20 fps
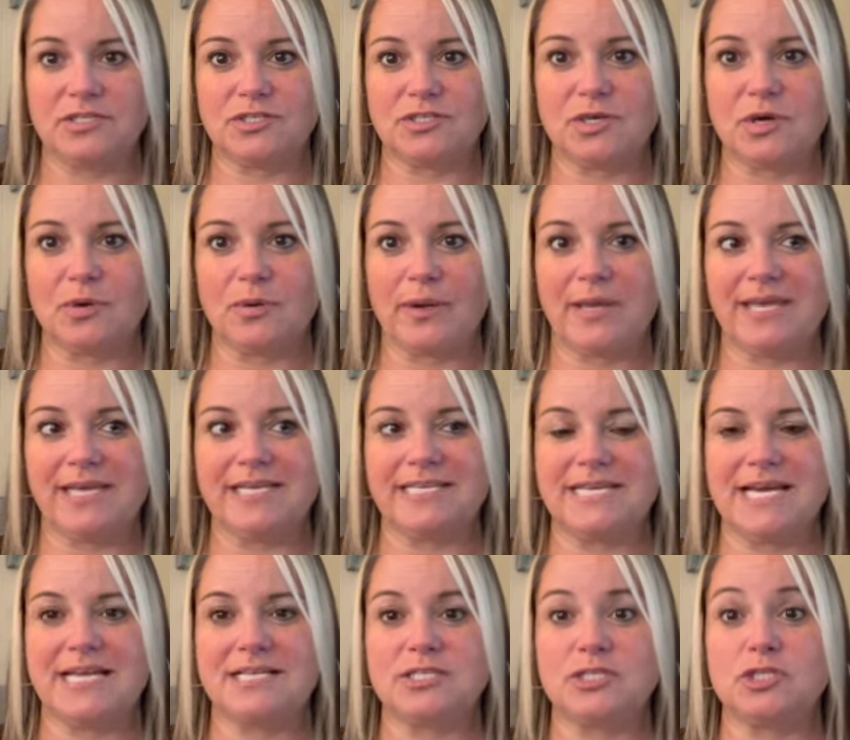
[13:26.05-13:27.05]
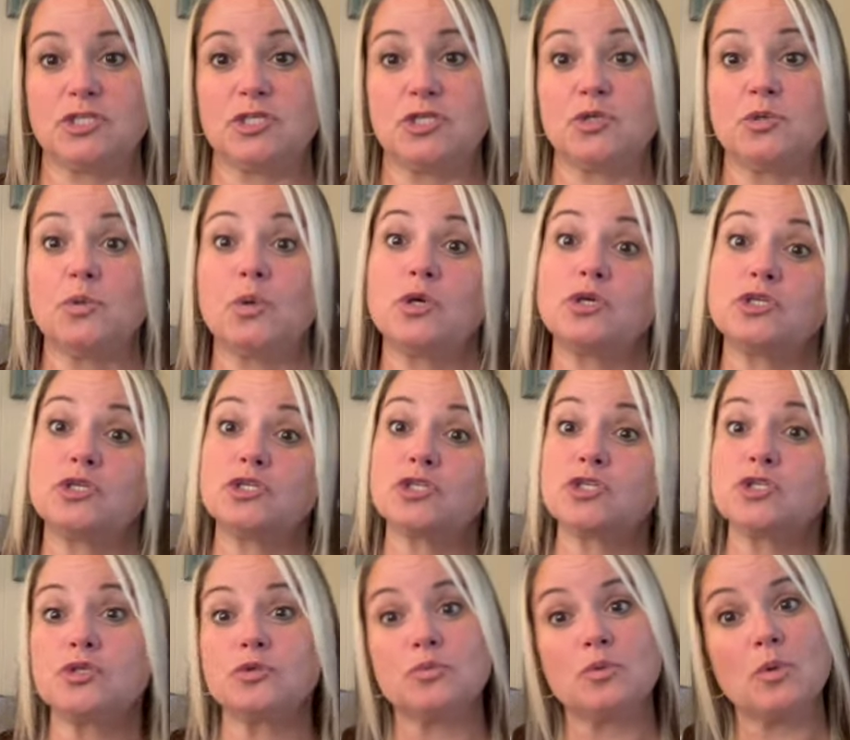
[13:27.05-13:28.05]
So he tends to
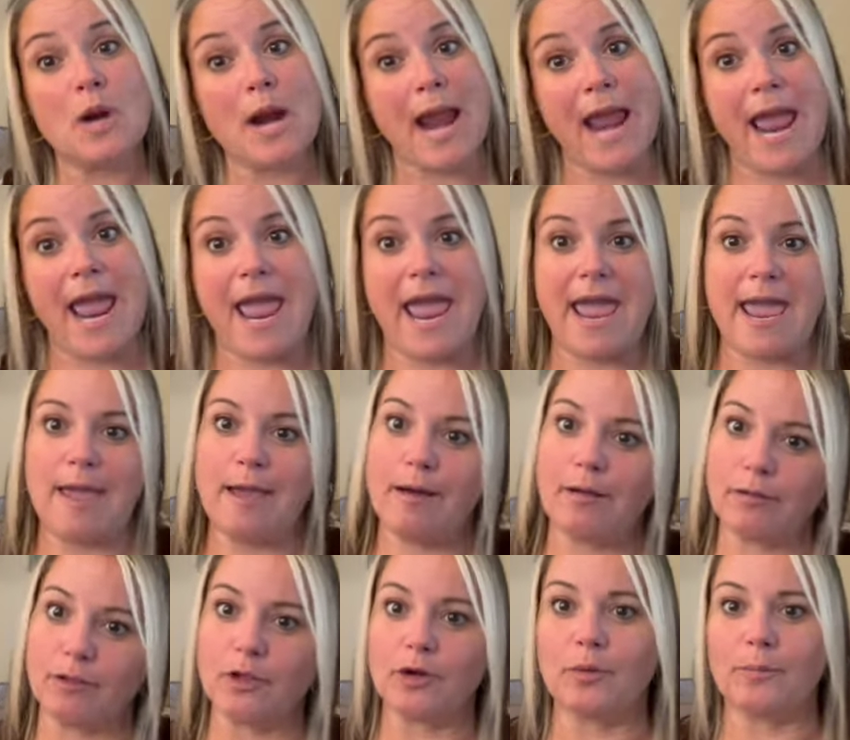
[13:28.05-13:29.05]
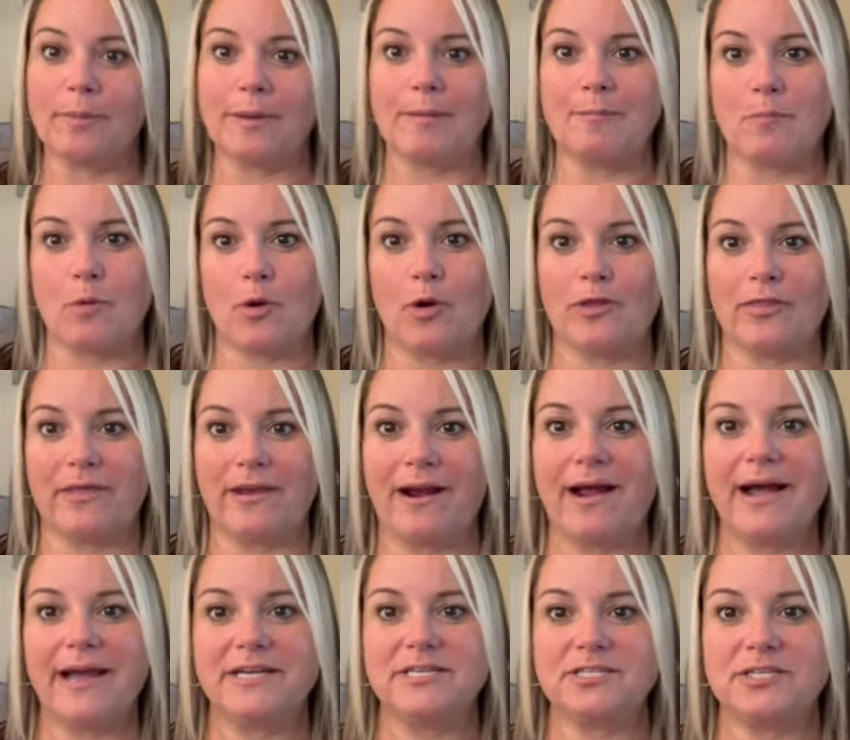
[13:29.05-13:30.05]
stray a little bit more than
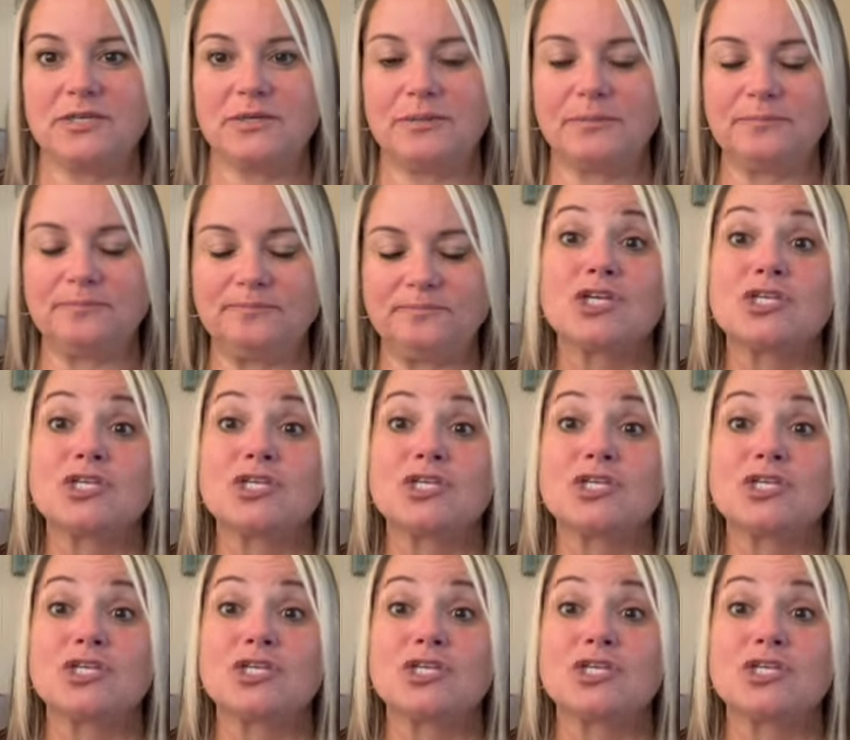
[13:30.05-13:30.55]
I do.